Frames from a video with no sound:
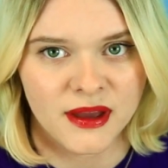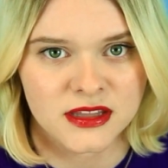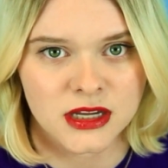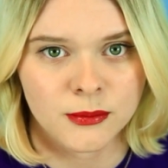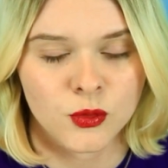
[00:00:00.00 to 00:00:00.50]
the
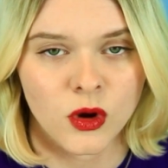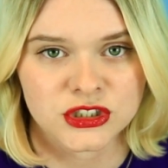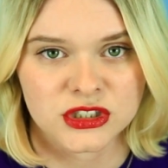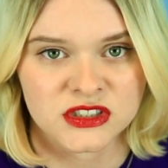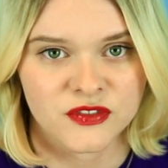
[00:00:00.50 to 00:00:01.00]
time you watch
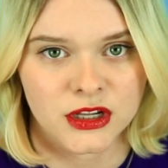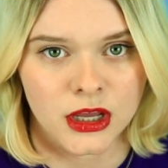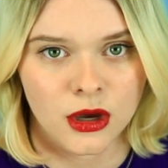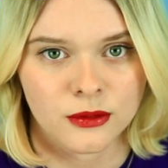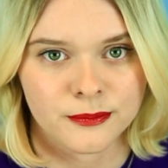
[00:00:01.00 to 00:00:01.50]
this
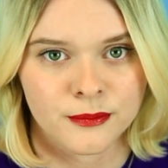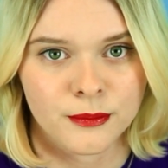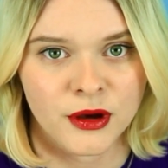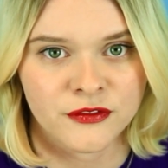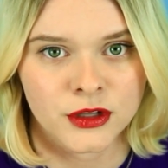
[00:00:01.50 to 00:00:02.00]
video,
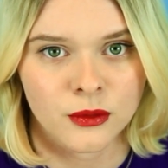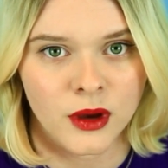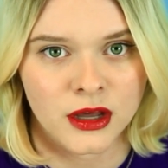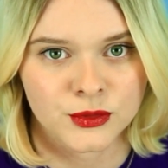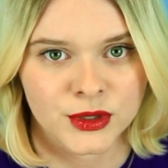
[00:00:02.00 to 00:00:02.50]
Buffalo
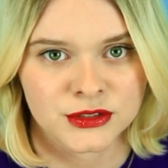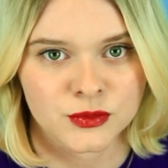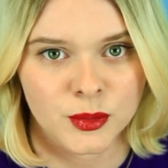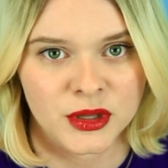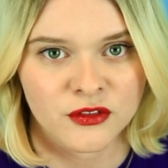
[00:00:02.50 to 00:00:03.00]
Wild Wings will
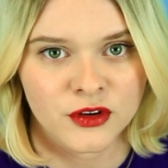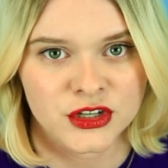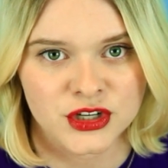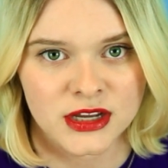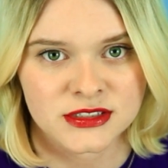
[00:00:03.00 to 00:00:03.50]
be a
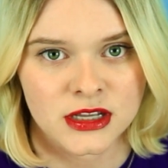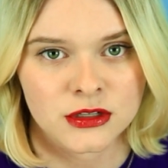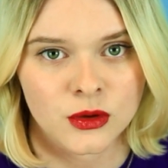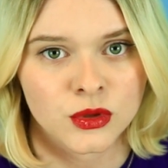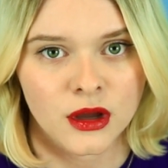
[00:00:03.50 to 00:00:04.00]
franchise that no
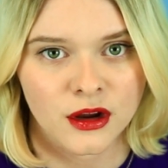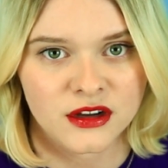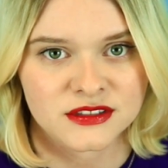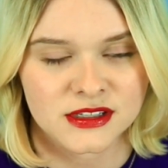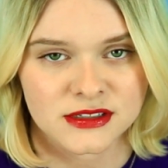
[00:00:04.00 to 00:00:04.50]
longer
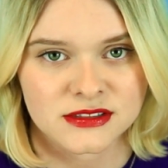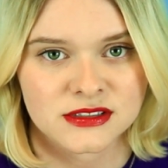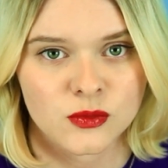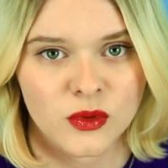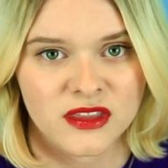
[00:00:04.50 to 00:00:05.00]
exists
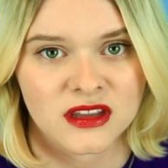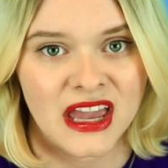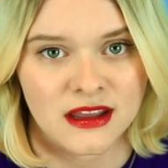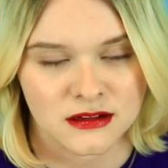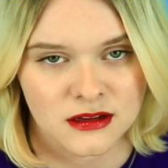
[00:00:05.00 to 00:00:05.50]
within
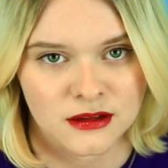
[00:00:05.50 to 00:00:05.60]
Canada.